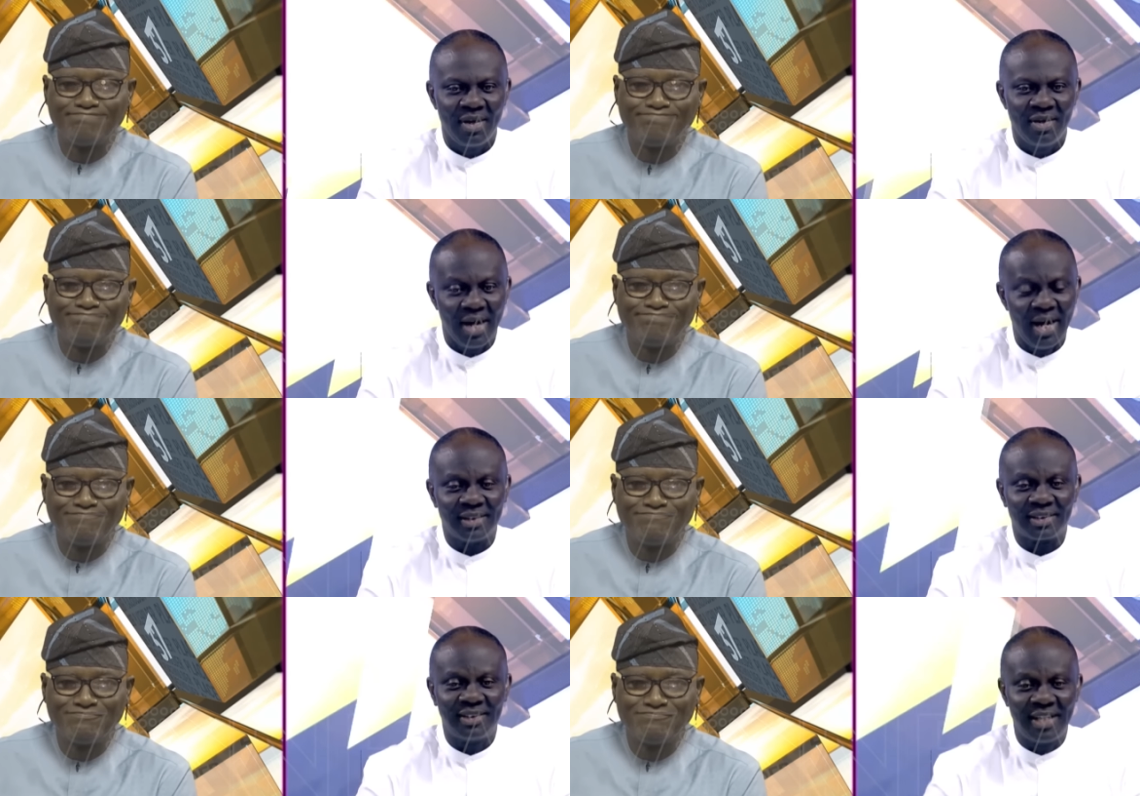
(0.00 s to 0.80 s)

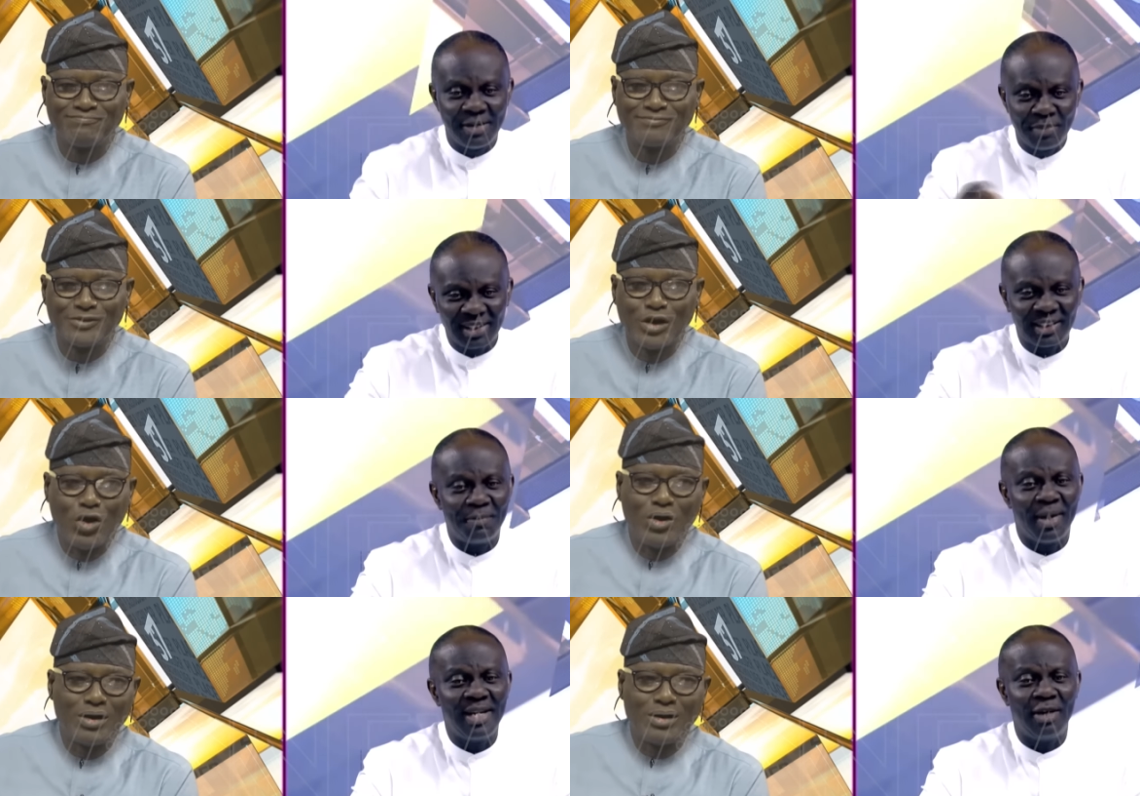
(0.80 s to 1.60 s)
Speaker 1: Yes, mm. they
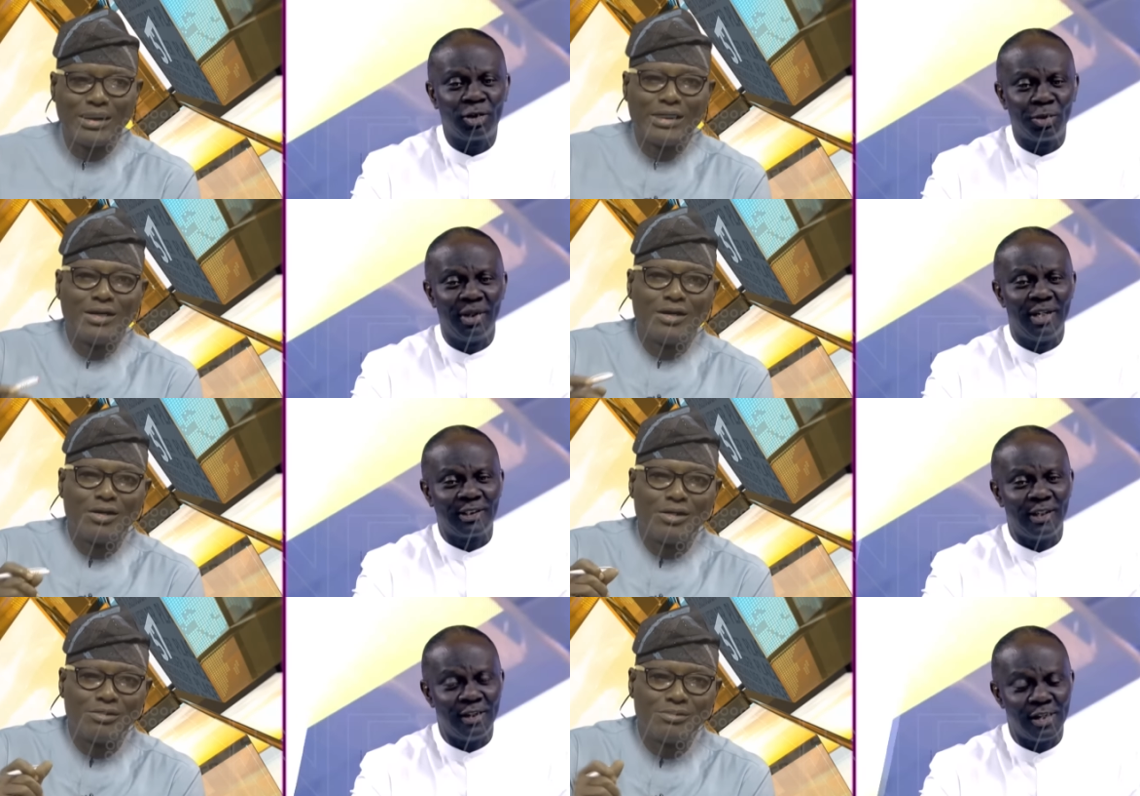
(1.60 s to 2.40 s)
masterminded Oshiomhole's
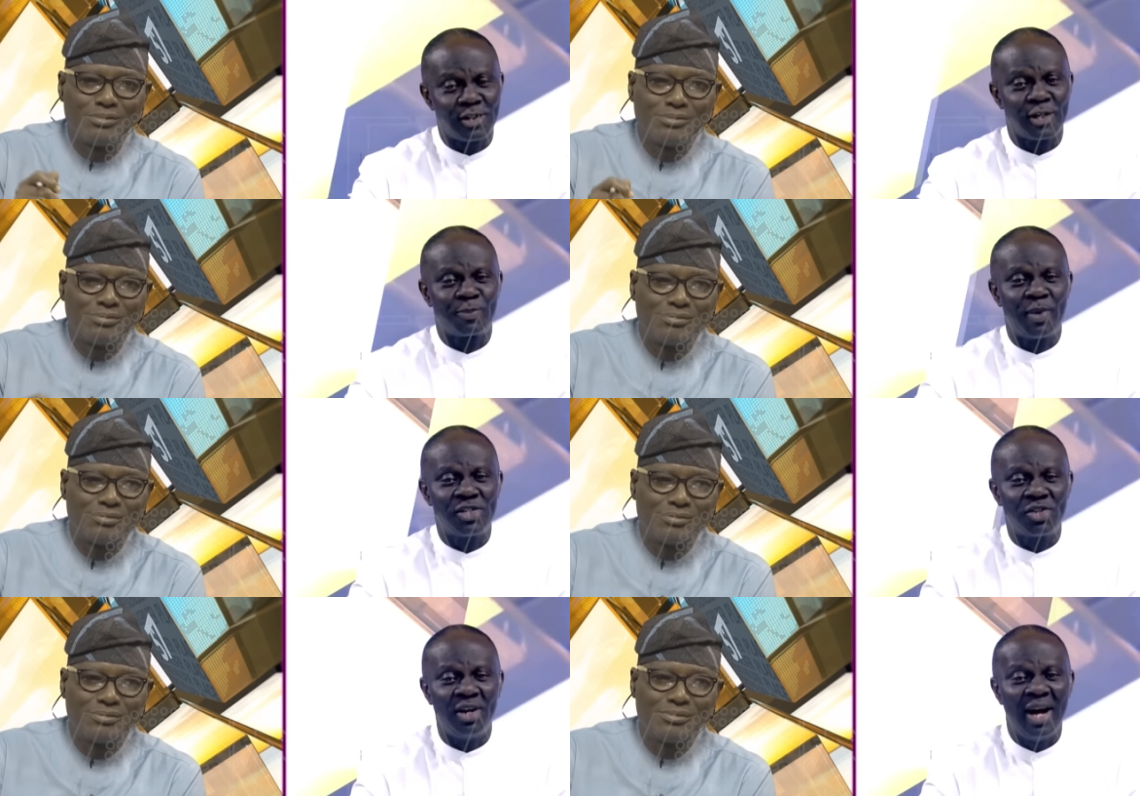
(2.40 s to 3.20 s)

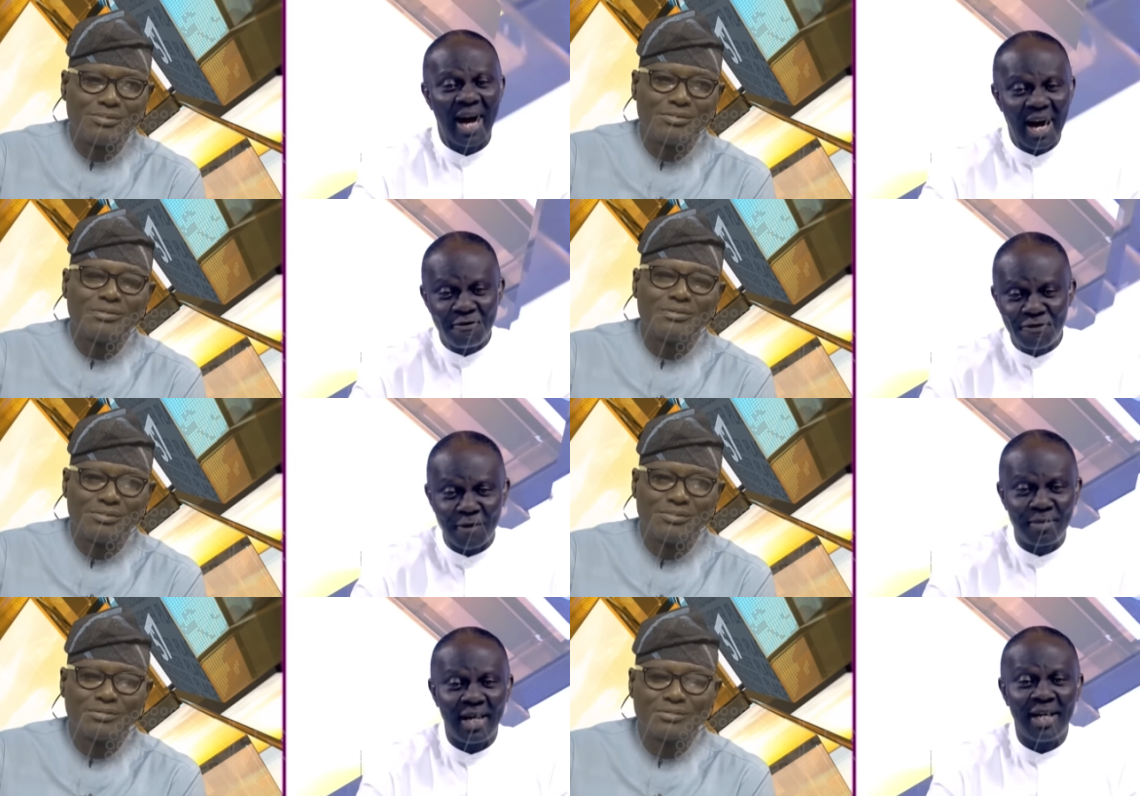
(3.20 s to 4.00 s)
suspension, and
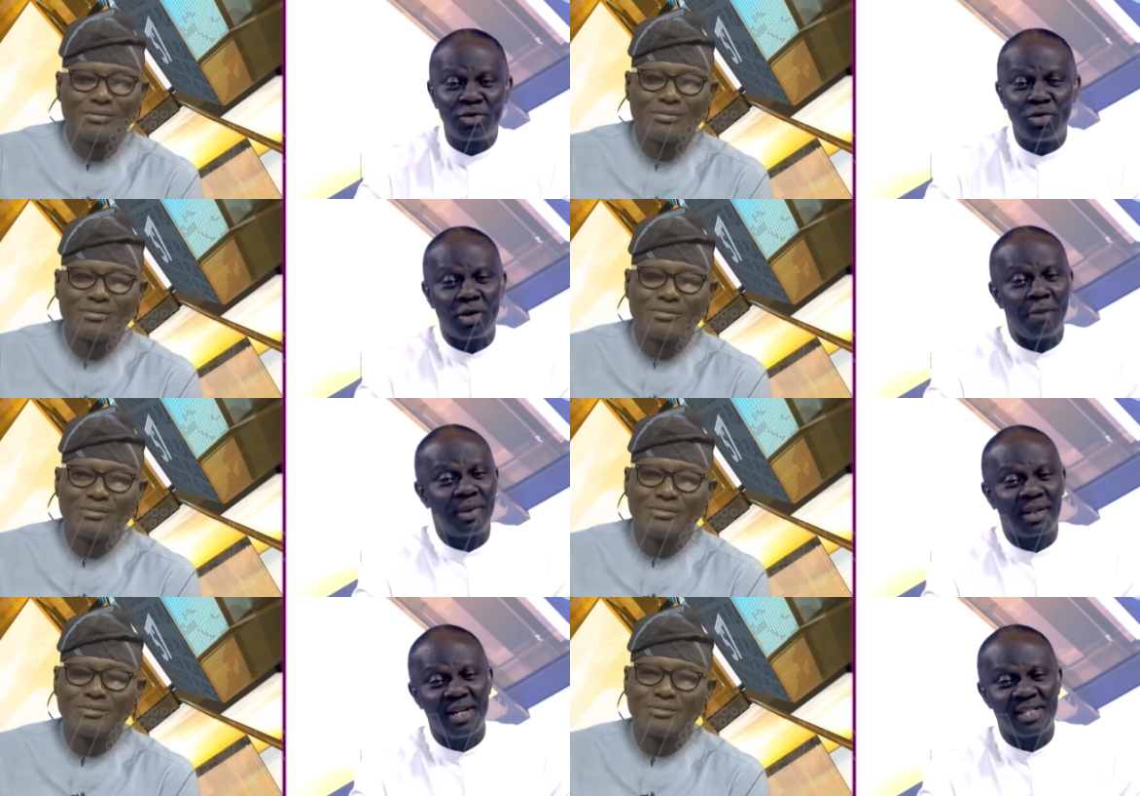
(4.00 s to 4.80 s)
from there they took up
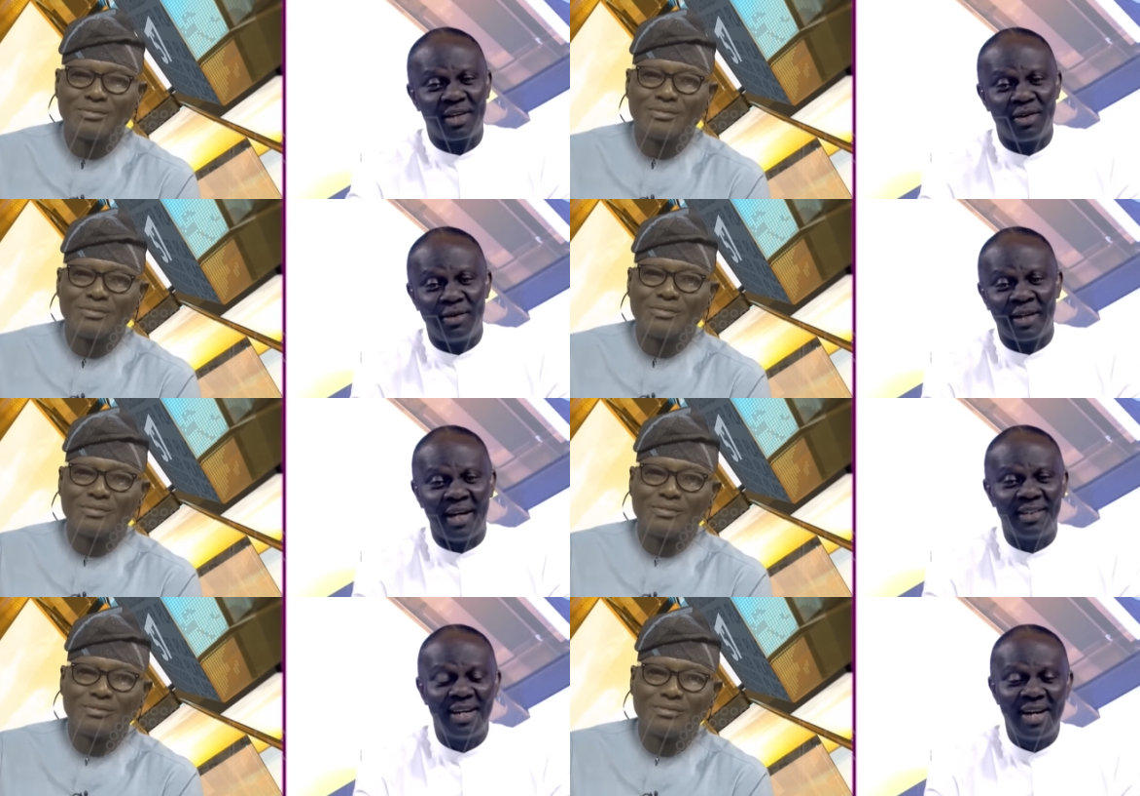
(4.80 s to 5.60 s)
the case and all
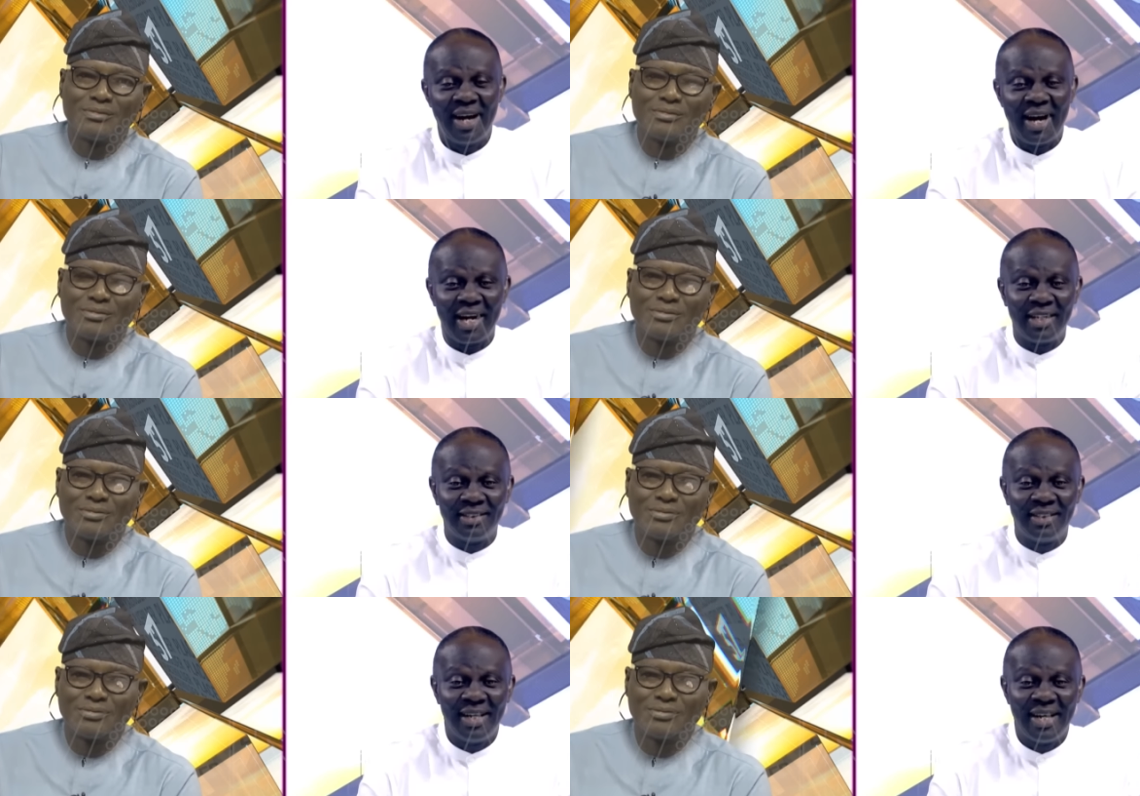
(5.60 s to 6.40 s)
that, and